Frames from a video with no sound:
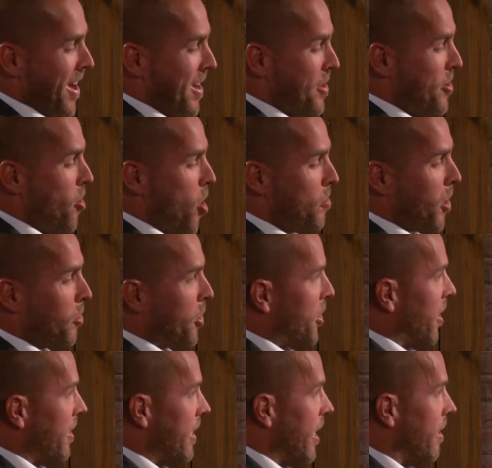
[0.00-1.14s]
No, but I wish I
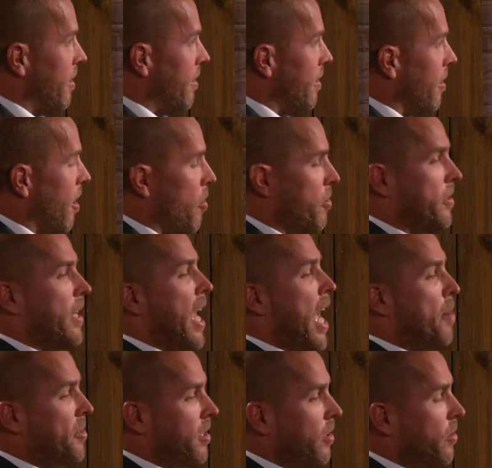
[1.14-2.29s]
did. I was an
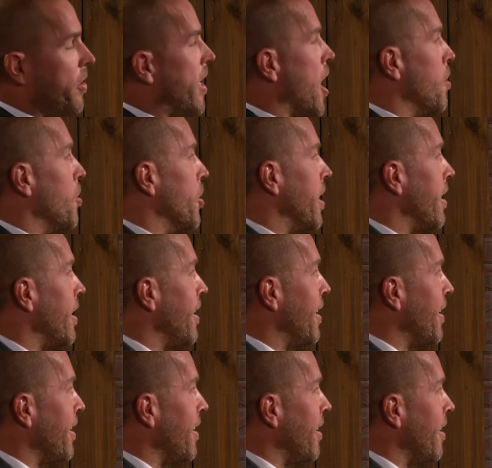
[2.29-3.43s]
absolute cowboy.
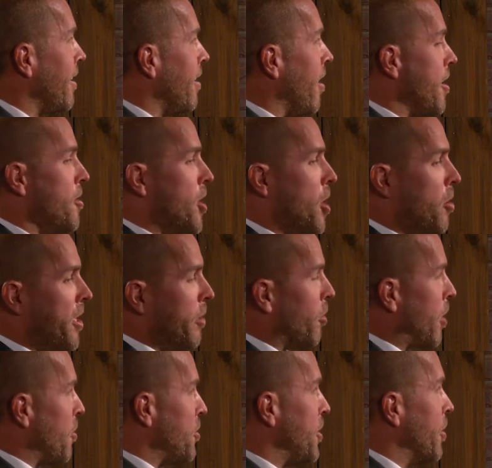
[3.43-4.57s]
I had no idea what
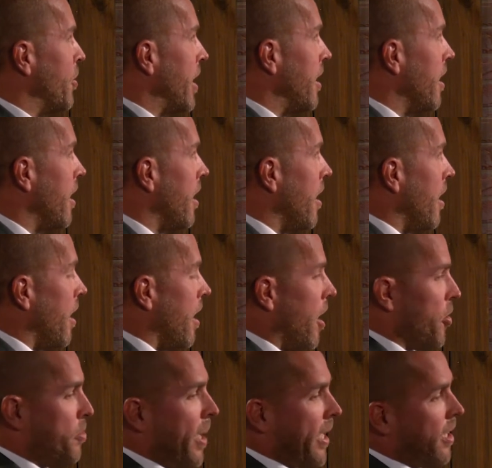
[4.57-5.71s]
I was doing. I
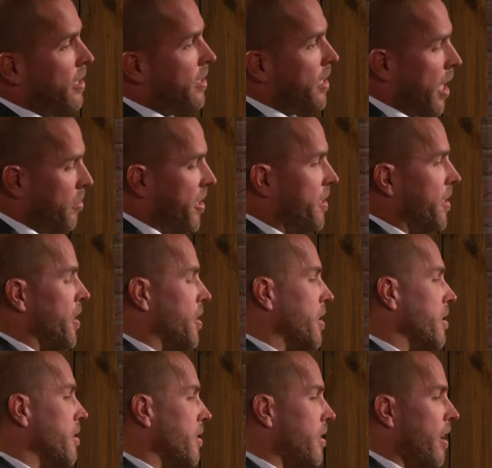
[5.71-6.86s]
was making dumb
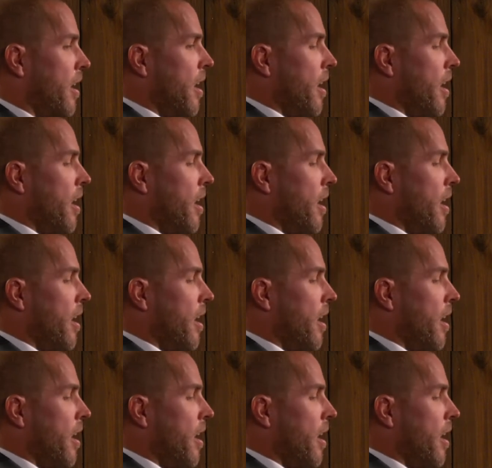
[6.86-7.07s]
decisions.